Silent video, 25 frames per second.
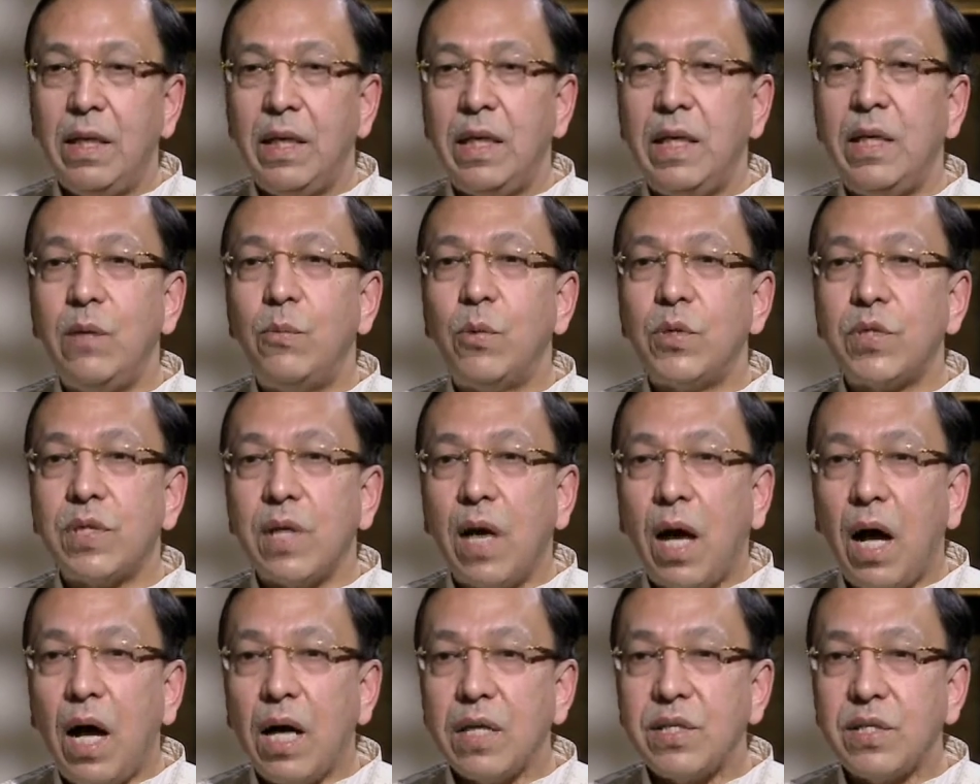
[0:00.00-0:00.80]
He was
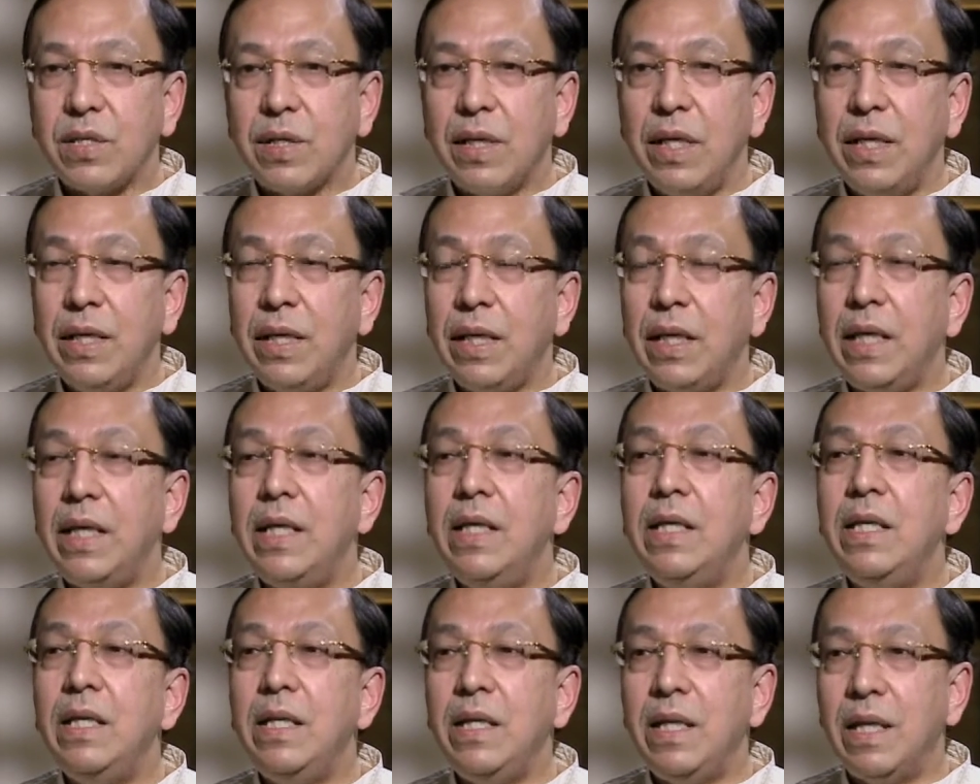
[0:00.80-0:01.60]
asking
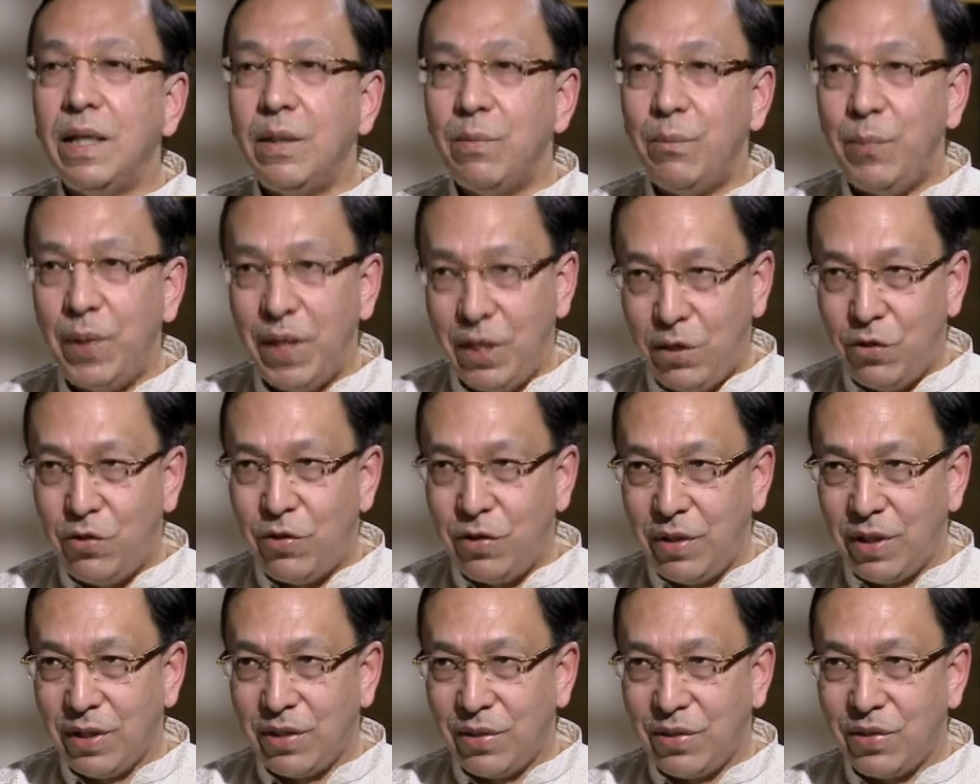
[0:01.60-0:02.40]
Indian
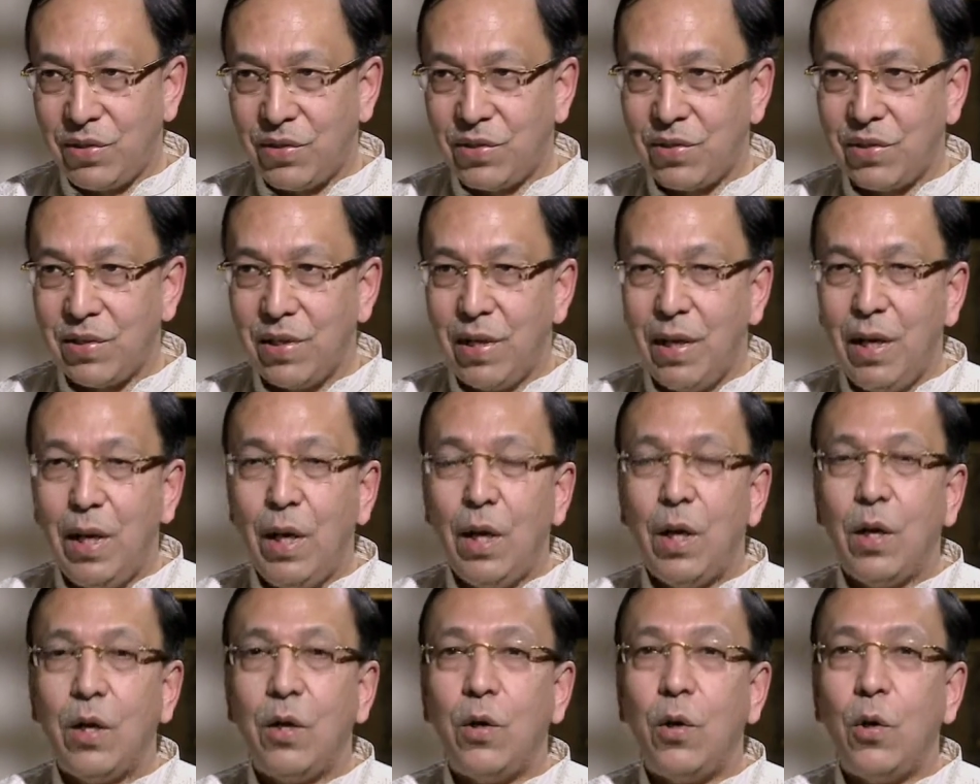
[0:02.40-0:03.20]
patriots
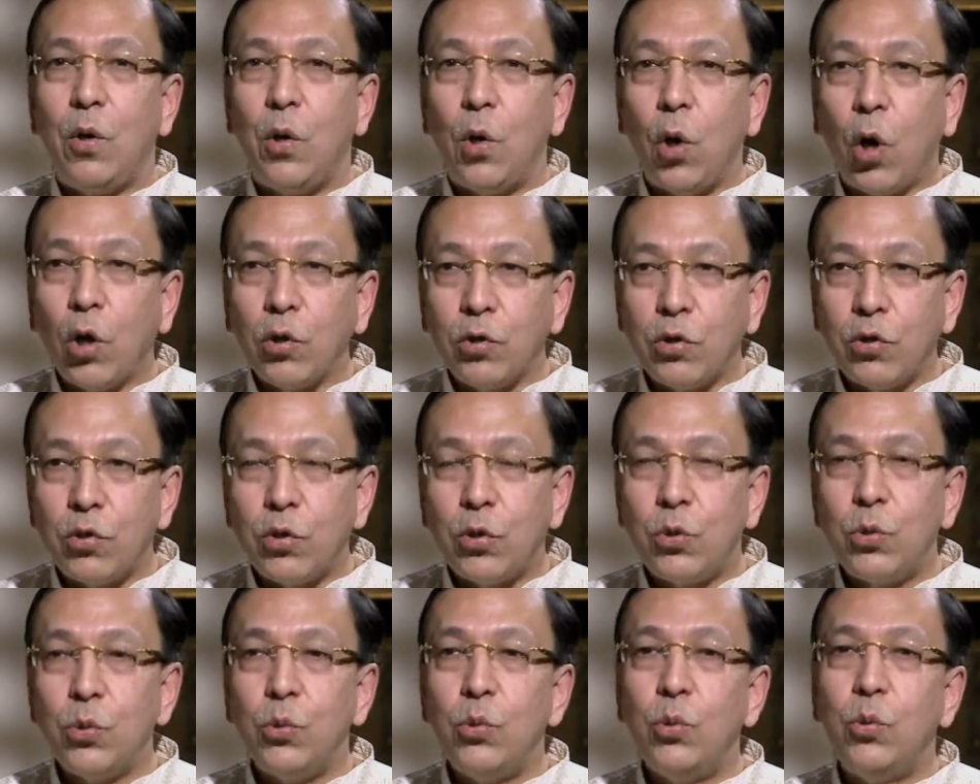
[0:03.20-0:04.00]
not
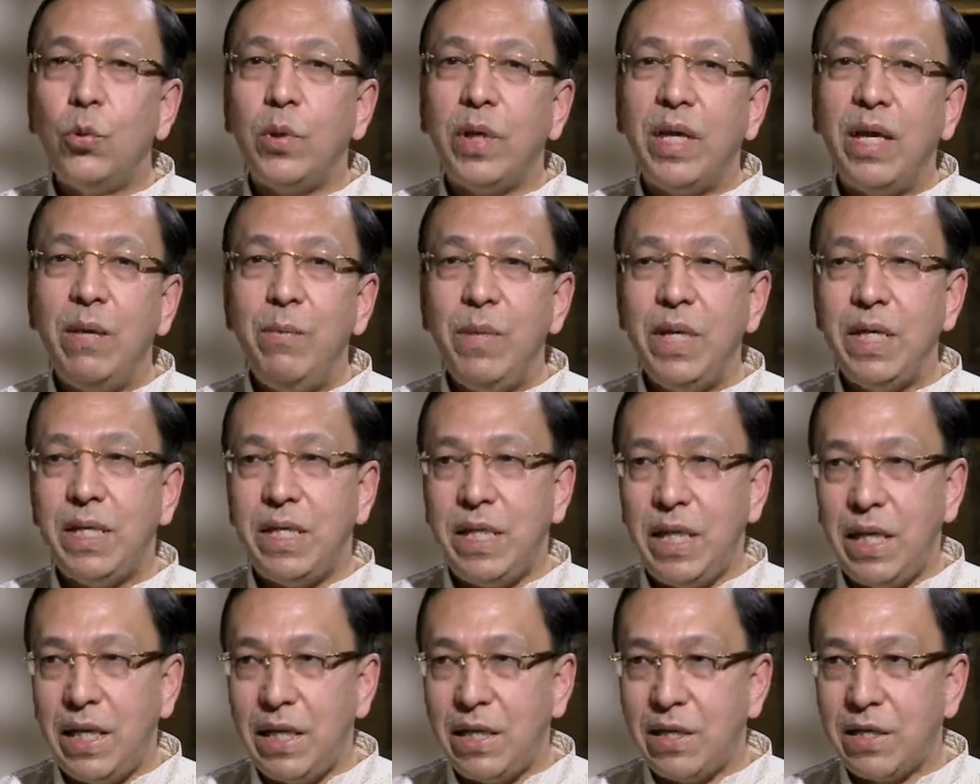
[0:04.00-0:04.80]
to
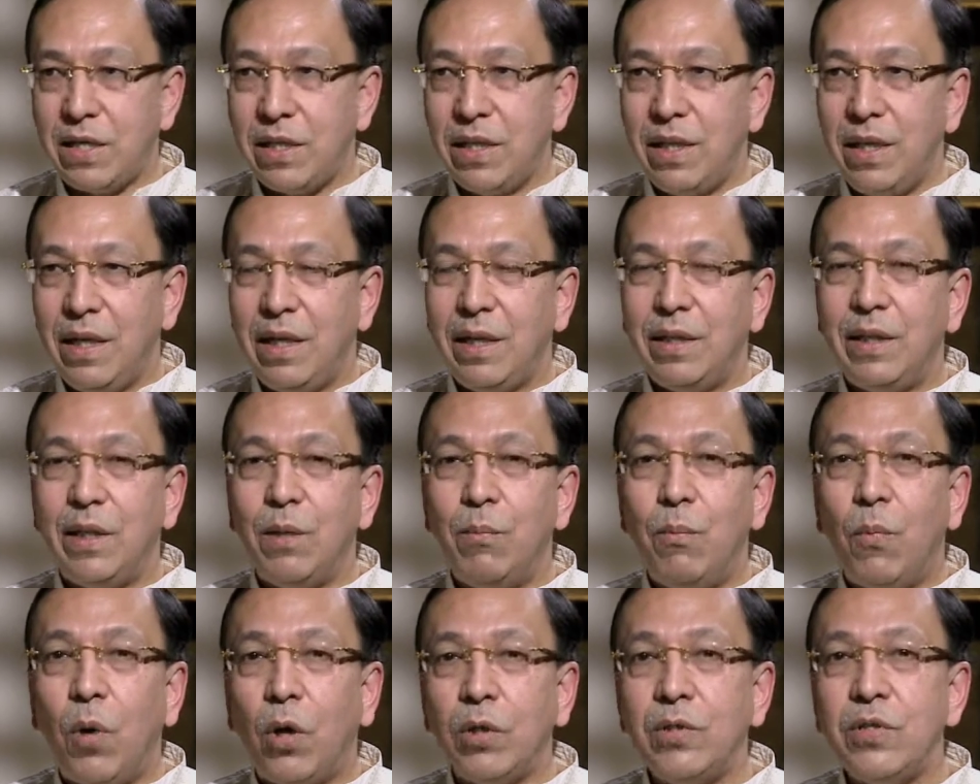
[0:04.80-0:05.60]
imitate the
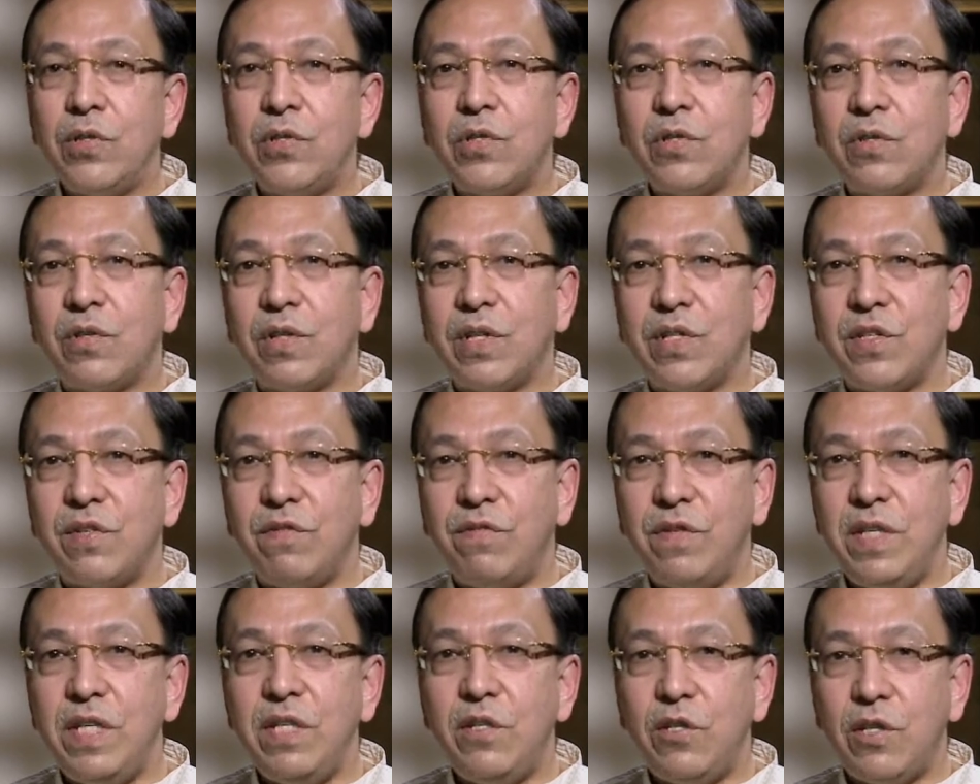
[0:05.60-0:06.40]
monstrous
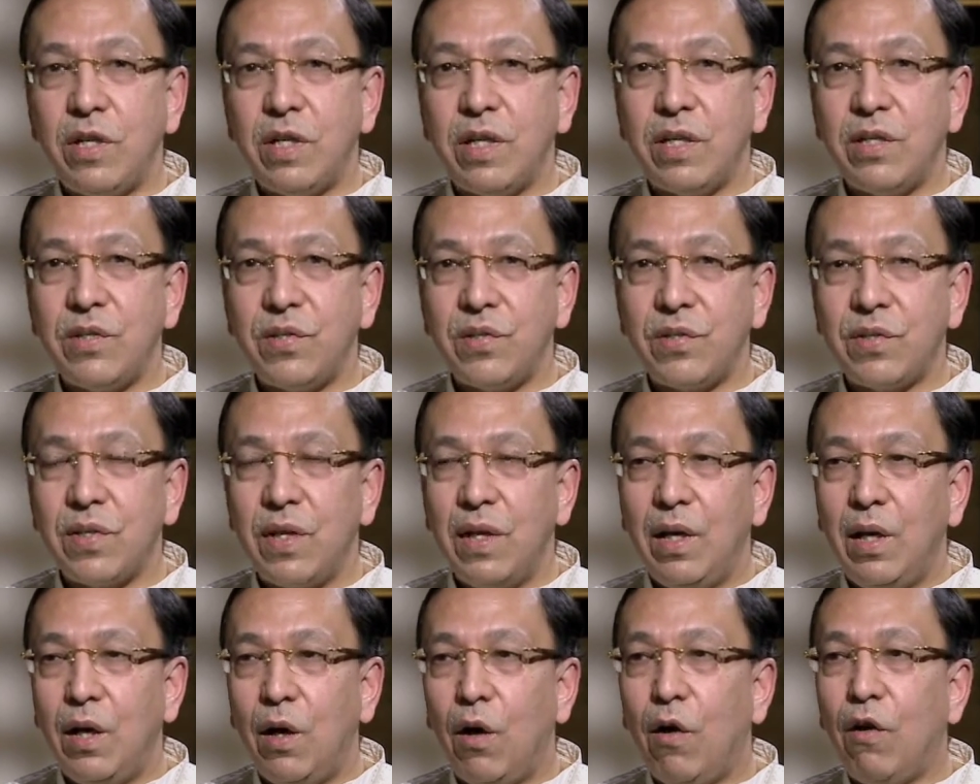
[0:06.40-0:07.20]
features
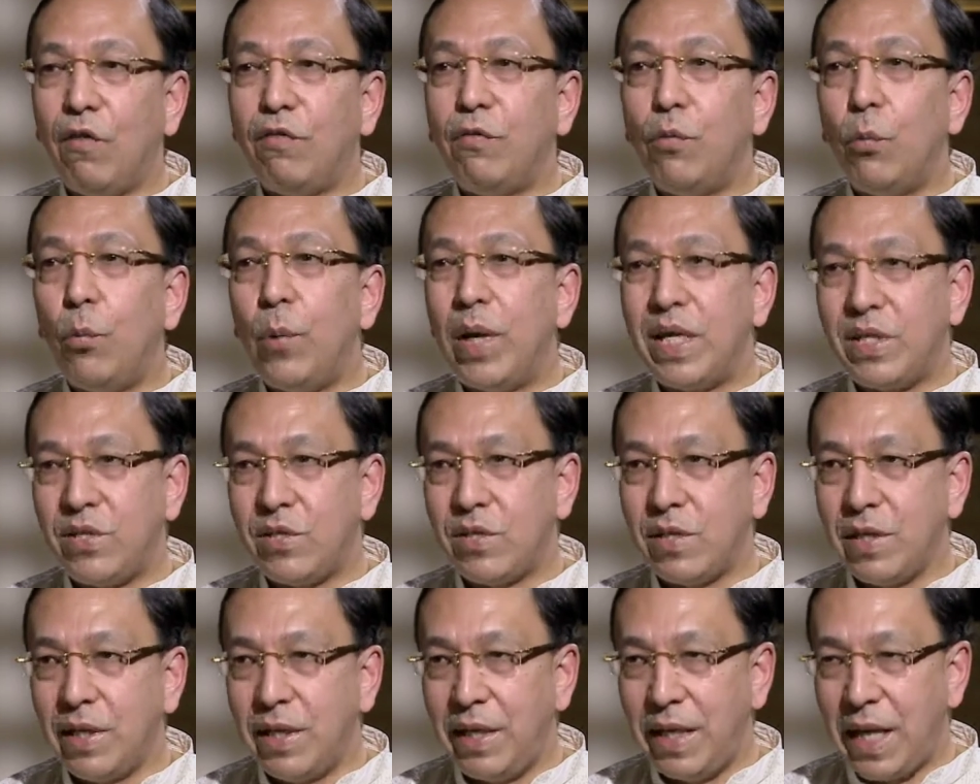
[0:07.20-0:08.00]
of
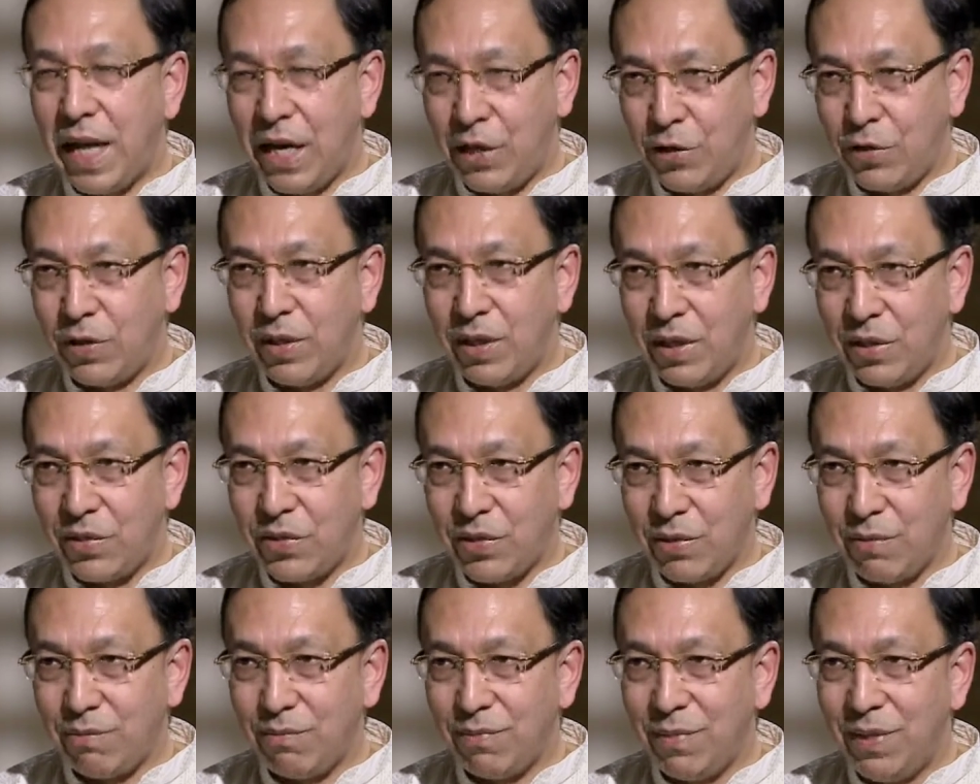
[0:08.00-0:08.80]
Western
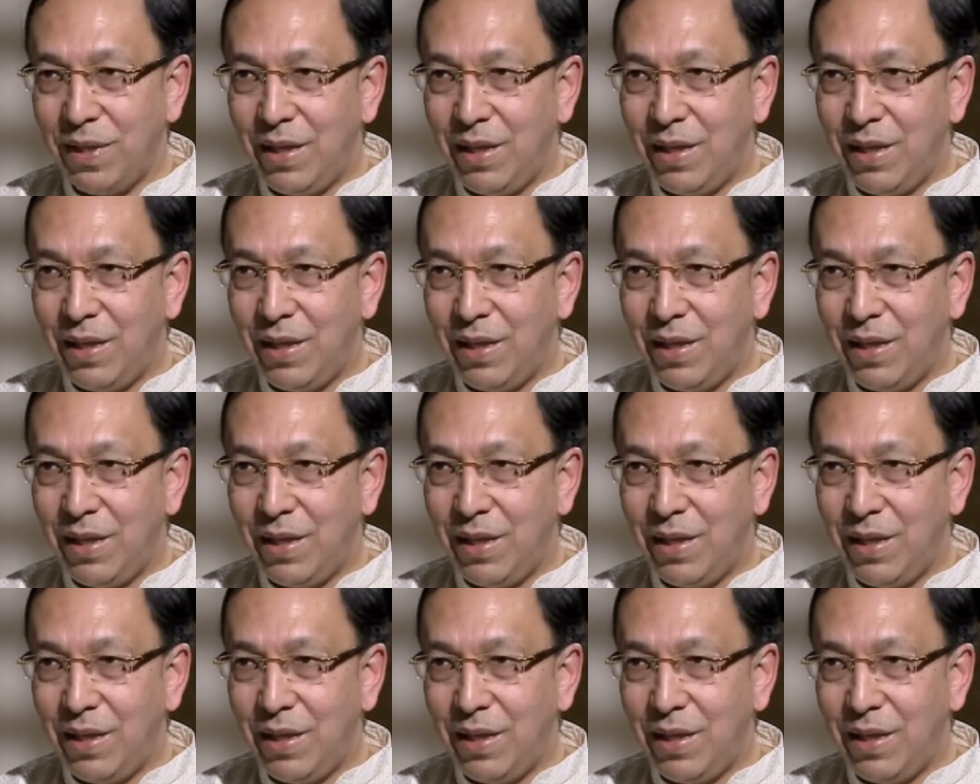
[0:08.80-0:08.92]
nationalism,